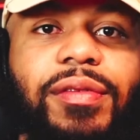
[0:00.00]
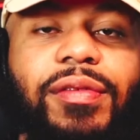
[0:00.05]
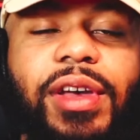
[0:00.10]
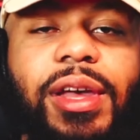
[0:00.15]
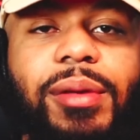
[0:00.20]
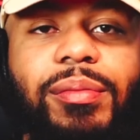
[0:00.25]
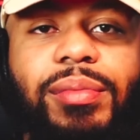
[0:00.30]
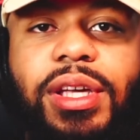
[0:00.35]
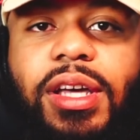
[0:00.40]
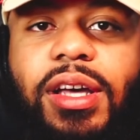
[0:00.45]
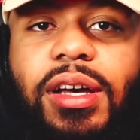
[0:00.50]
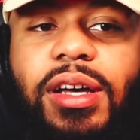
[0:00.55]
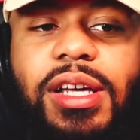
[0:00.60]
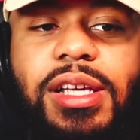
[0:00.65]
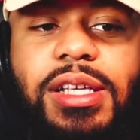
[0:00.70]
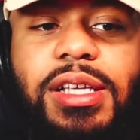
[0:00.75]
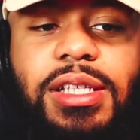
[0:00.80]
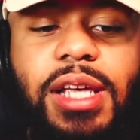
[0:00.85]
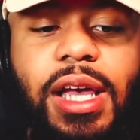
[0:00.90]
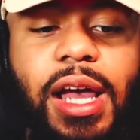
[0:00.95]
event
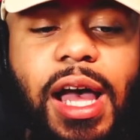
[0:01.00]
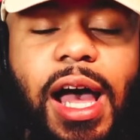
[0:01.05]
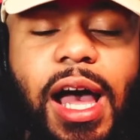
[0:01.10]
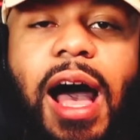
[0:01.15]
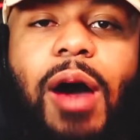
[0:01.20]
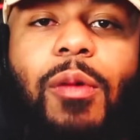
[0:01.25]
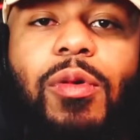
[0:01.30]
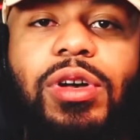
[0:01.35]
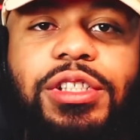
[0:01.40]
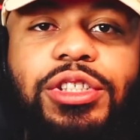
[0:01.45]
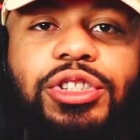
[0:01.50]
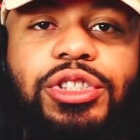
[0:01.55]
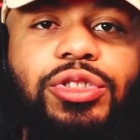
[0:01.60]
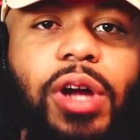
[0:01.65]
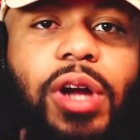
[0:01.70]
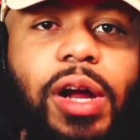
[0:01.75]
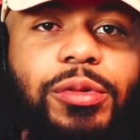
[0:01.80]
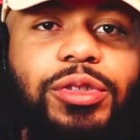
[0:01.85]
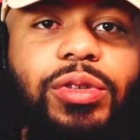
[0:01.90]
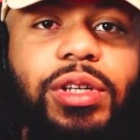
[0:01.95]
because I wasn't sure
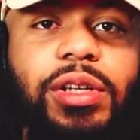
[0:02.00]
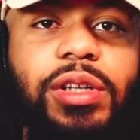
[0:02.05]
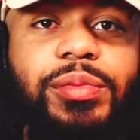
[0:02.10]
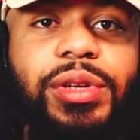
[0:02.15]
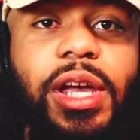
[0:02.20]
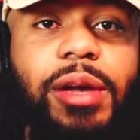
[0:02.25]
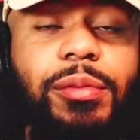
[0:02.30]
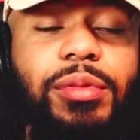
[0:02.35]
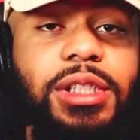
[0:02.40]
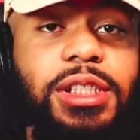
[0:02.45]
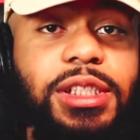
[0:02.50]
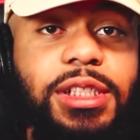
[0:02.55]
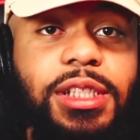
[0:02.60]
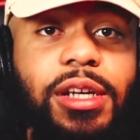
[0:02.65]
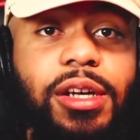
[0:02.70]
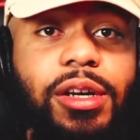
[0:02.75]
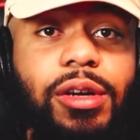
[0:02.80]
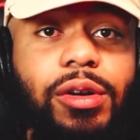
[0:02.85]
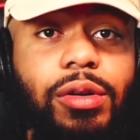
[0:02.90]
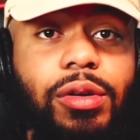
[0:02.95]
I was going to be able to
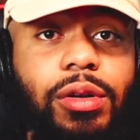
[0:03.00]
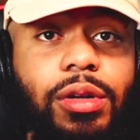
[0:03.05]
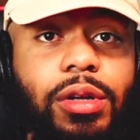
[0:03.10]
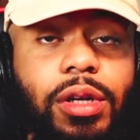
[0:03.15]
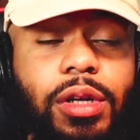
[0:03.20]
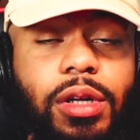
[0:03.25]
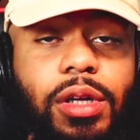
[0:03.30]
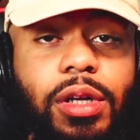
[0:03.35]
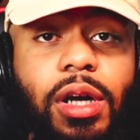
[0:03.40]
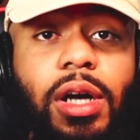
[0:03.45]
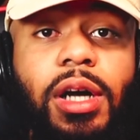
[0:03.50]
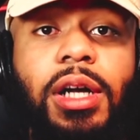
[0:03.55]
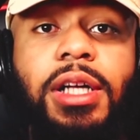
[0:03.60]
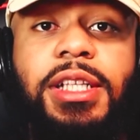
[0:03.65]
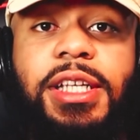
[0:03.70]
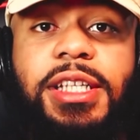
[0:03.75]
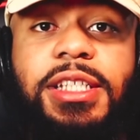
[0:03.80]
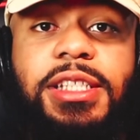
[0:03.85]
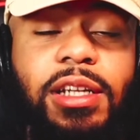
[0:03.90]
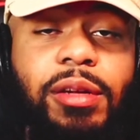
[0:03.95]
sell a
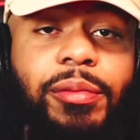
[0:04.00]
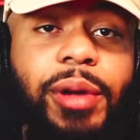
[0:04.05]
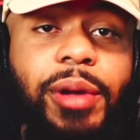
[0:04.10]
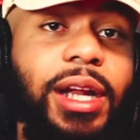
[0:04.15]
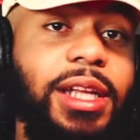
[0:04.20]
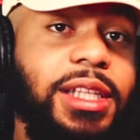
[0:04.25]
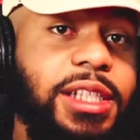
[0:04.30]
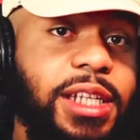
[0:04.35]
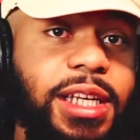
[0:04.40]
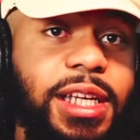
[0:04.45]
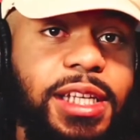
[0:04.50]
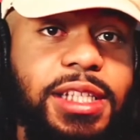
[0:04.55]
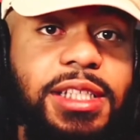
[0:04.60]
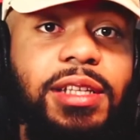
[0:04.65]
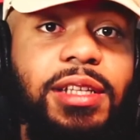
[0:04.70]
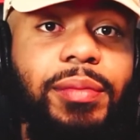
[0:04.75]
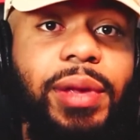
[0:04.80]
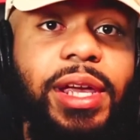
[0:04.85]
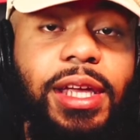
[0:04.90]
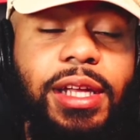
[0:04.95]
decent amount of tickets
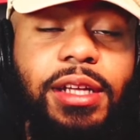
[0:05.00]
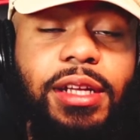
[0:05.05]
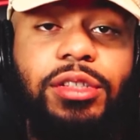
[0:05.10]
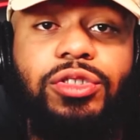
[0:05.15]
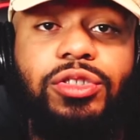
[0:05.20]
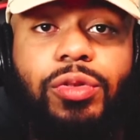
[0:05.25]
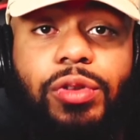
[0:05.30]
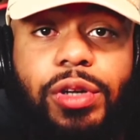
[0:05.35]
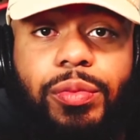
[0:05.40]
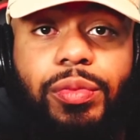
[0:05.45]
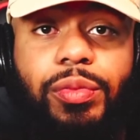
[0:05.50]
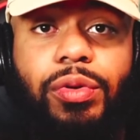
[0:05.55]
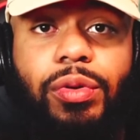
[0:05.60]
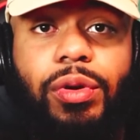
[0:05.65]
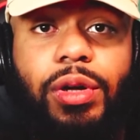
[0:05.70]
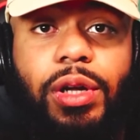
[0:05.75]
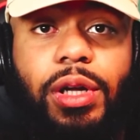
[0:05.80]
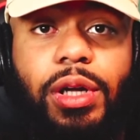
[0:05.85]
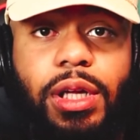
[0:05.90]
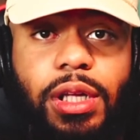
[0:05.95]
to make it enjoyable.
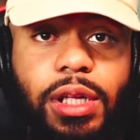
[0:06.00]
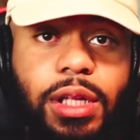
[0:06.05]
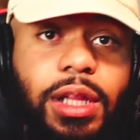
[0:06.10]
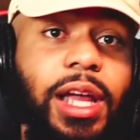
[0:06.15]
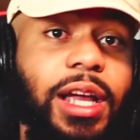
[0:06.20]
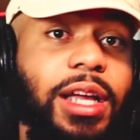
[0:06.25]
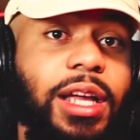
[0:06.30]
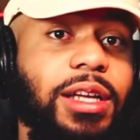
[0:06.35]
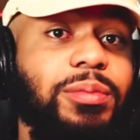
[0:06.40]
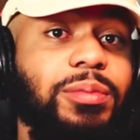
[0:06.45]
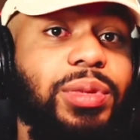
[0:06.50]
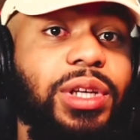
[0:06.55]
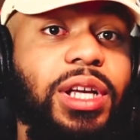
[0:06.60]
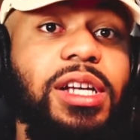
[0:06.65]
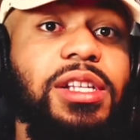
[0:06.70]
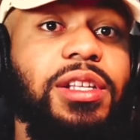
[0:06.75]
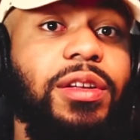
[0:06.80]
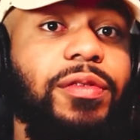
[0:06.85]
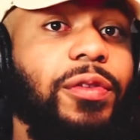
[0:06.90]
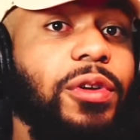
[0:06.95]

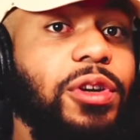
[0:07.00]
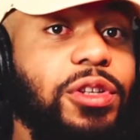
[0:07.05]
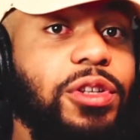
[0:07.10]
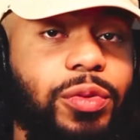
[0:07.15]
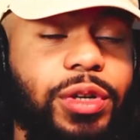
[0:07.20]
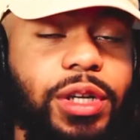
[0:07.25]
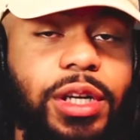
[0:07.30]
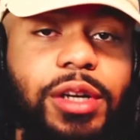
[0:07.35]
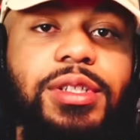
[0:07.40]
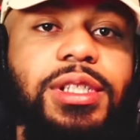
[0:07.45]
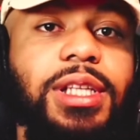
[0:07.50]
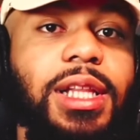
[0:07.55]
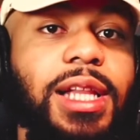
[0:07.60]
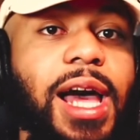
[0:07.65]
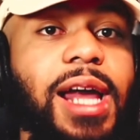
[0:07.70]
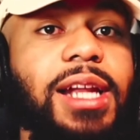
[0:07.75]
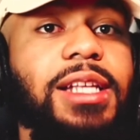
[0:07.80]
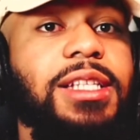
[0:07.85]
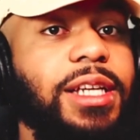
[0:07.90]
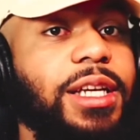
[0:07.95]
Because the first one, there's a
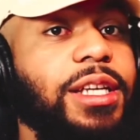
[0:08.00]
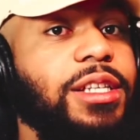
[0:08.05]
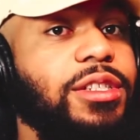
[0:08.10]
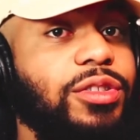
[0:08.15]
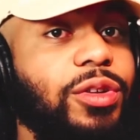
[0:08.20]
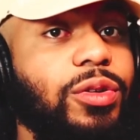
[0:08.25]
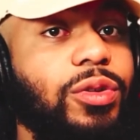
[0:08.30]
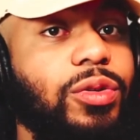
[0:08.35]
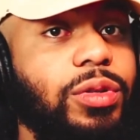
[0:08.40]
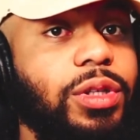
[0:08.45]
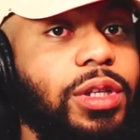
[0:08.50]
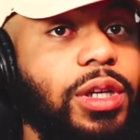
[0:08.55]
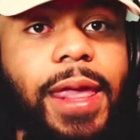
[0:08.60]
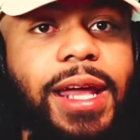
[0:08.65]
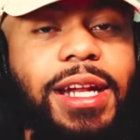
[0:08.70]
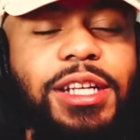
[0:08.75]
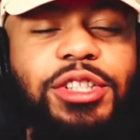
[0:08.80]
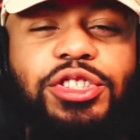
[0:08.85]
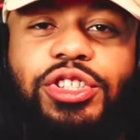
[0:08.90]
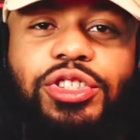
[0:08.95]
lot of tickets sold,
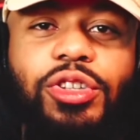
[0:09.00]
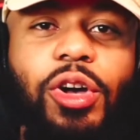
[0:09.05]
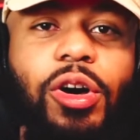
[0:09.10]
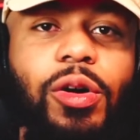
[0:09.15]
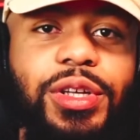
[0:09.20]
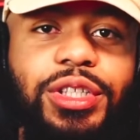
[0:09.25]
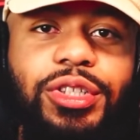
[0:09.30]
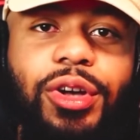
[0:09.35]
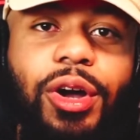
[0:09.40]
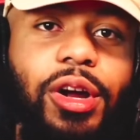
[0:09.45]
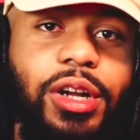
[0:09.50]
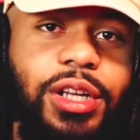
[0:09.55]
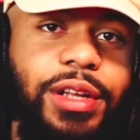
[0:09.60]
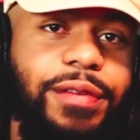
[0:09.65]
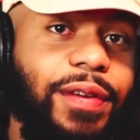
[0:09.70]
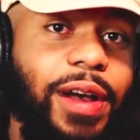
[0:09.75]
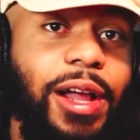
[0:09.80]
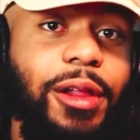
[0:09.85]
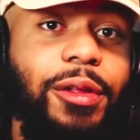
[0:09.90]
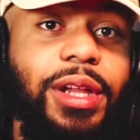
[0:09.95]
and it's just always hard to
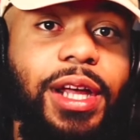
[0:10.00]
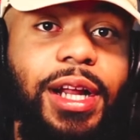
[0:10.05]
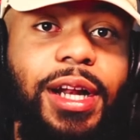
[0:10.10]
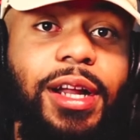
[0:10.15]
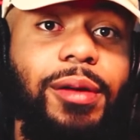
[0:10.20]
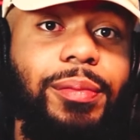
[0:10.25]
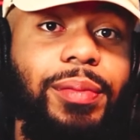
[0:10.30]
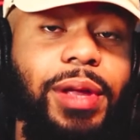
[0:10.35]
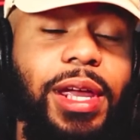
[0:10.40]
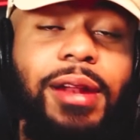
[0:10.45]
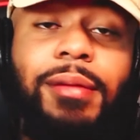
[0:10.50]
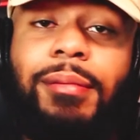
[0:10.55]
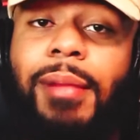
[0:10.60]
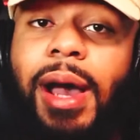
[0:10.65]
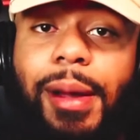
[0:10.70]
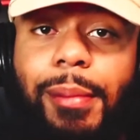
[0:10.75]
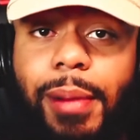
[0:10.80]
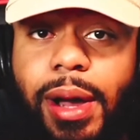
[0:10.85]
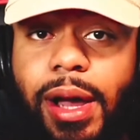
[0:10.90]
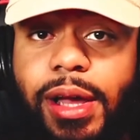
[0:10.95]
follow that up in
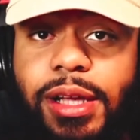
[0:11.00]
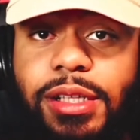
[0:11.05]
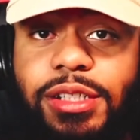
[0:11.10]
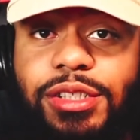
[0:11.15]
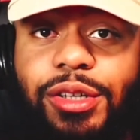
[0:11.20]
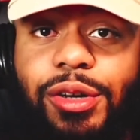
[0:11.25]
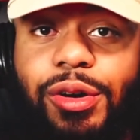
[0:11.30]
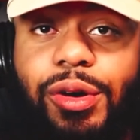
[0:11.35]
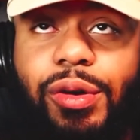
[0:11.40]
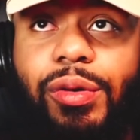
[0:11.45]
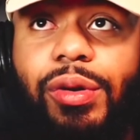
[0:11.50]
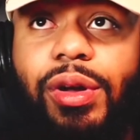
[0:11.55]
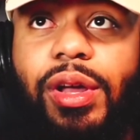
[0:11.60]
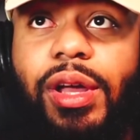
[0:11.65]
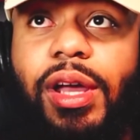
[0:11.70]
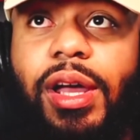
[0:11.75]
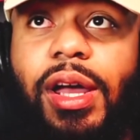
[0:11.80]
my mind. So